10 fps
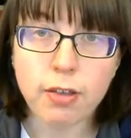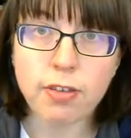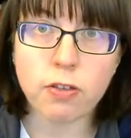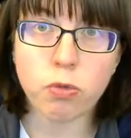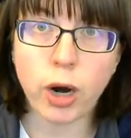
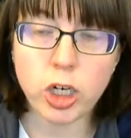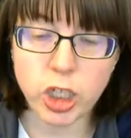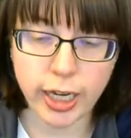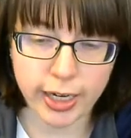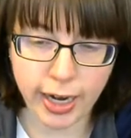Since
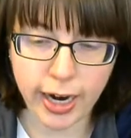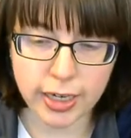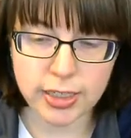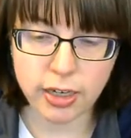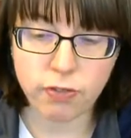Russia had
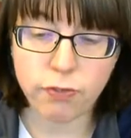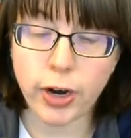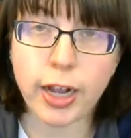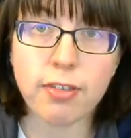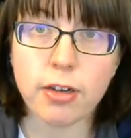acted,
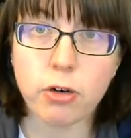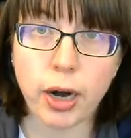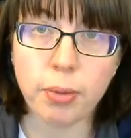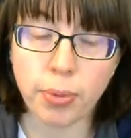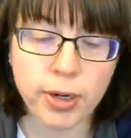France and
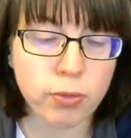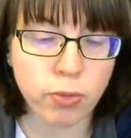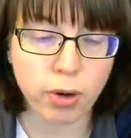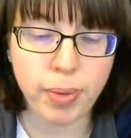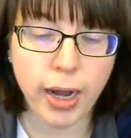Great Britain
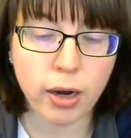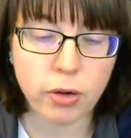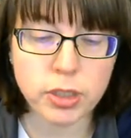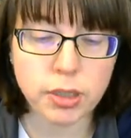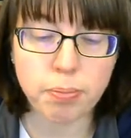were
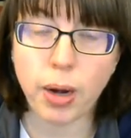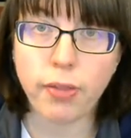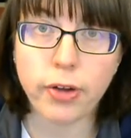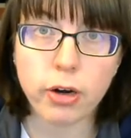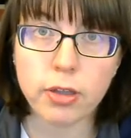bound
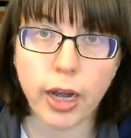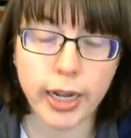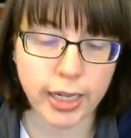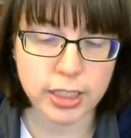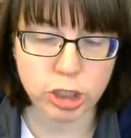by their
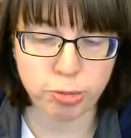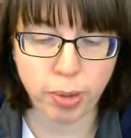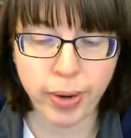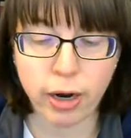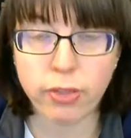alliance to
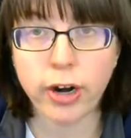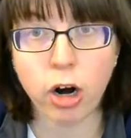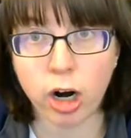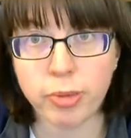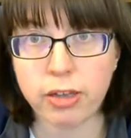prepare their
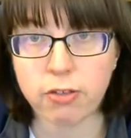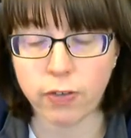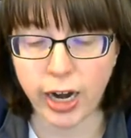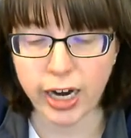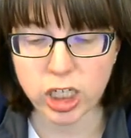armies
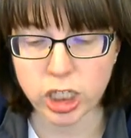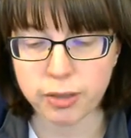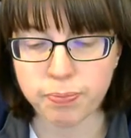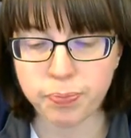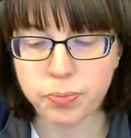for
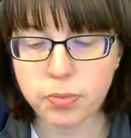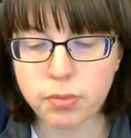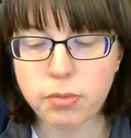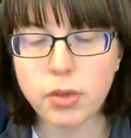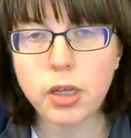action.
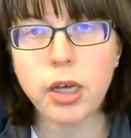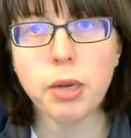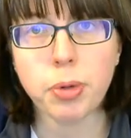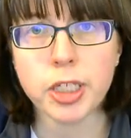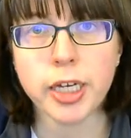
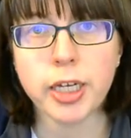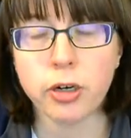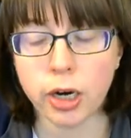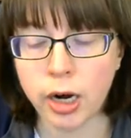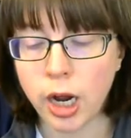In
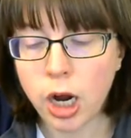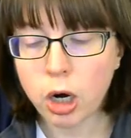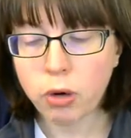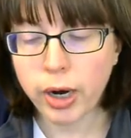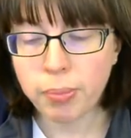particular,
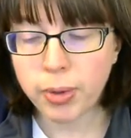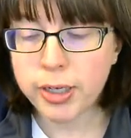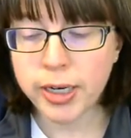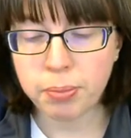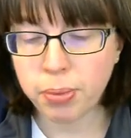Great
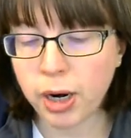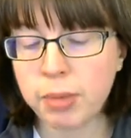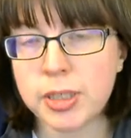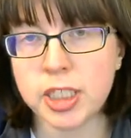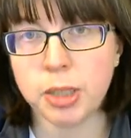Britain had
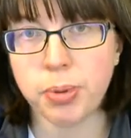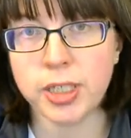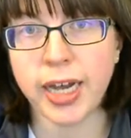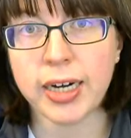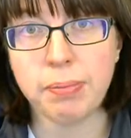promised to
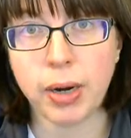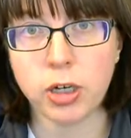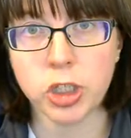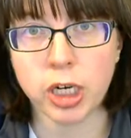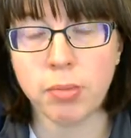protect
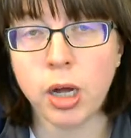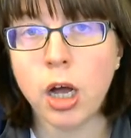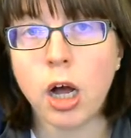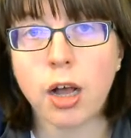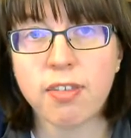Belgium,
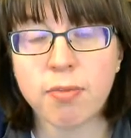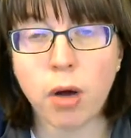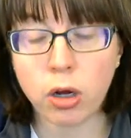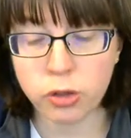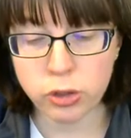a
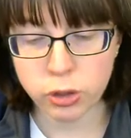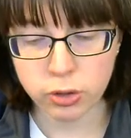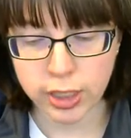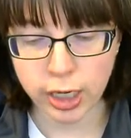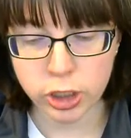small
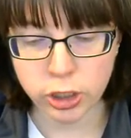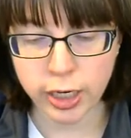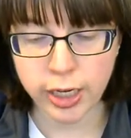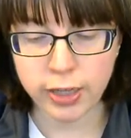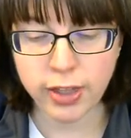neutral
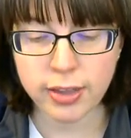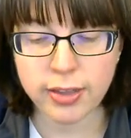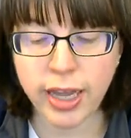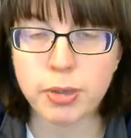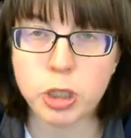country that
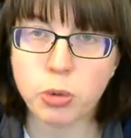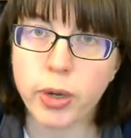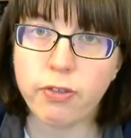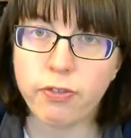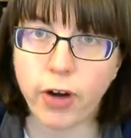lay
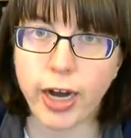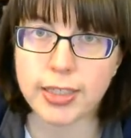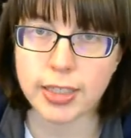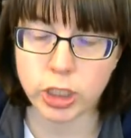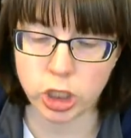between
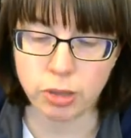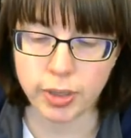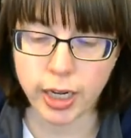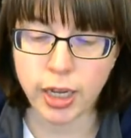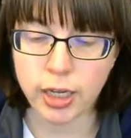France and
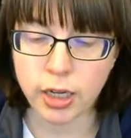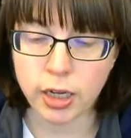Germany.